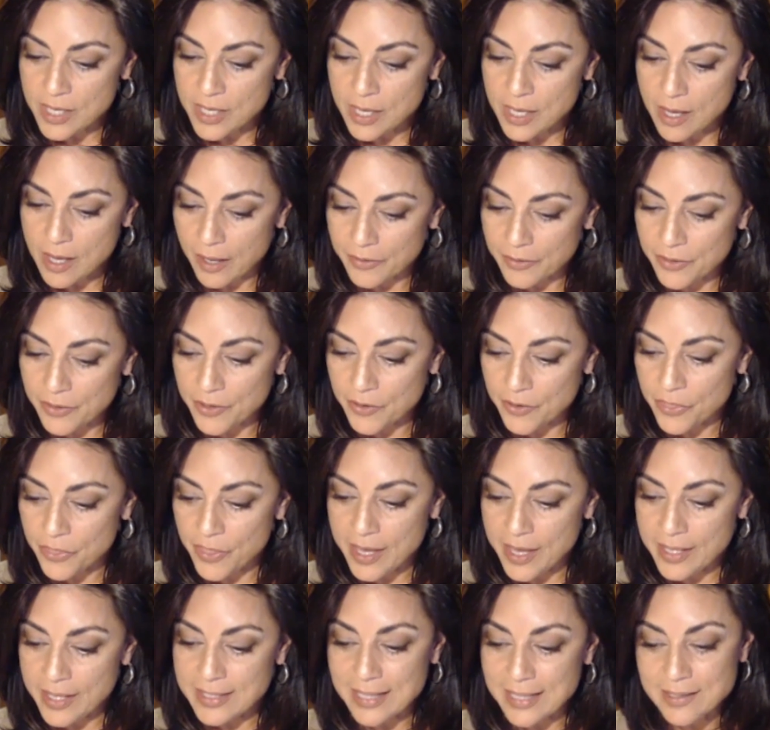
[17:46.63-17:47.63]
The other
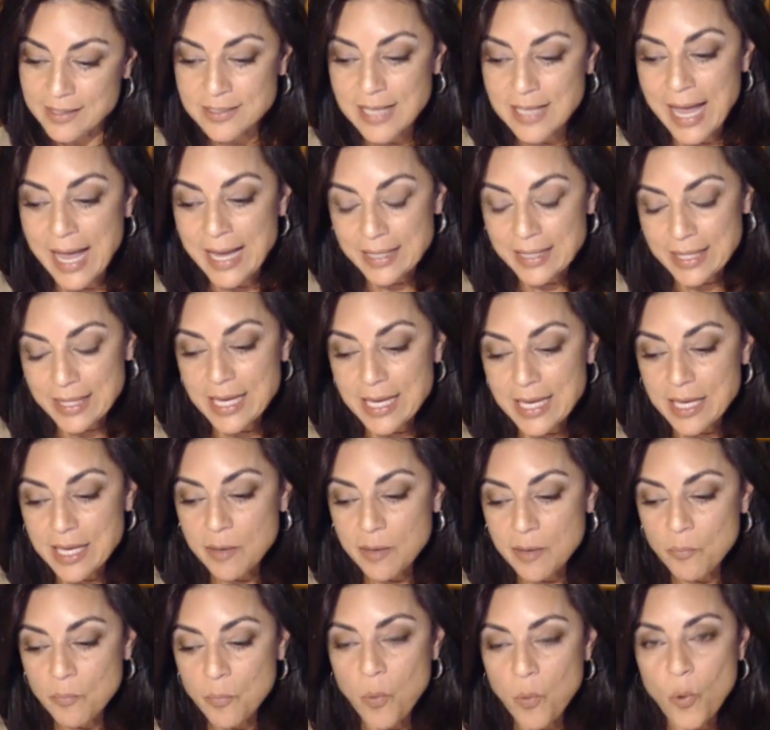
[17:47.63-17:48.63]
thing that is, I
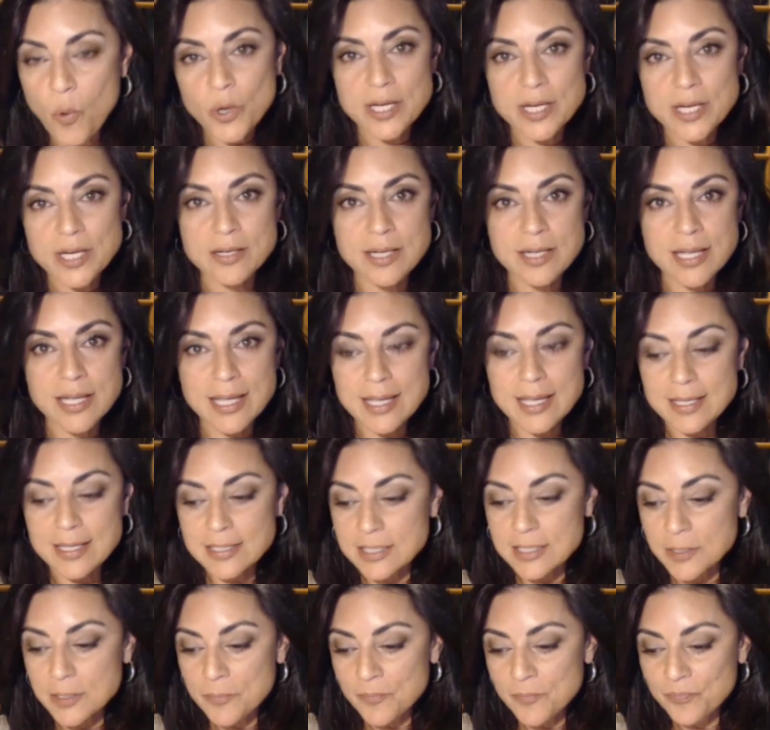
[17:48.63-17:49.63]
think, important
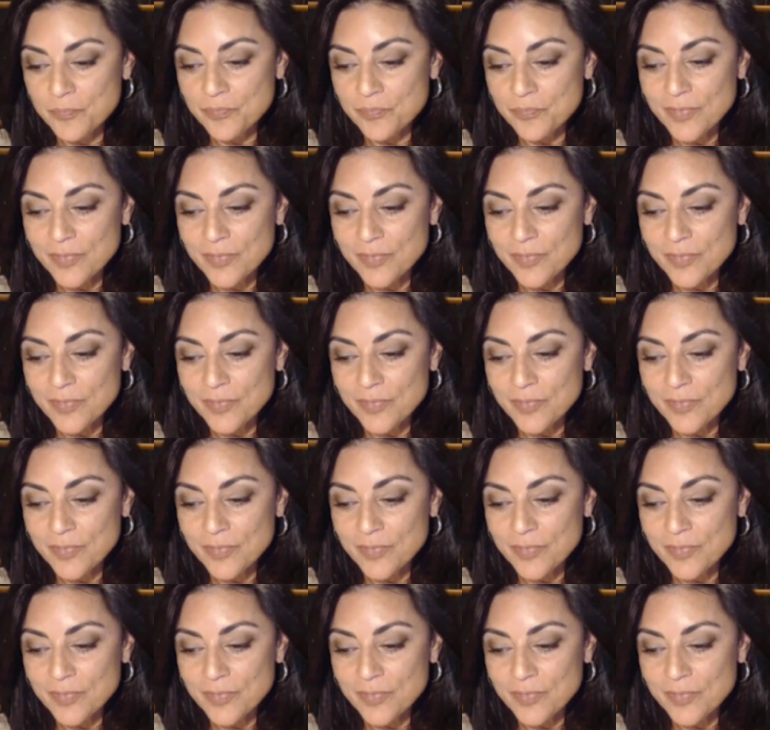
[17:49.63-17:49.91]
is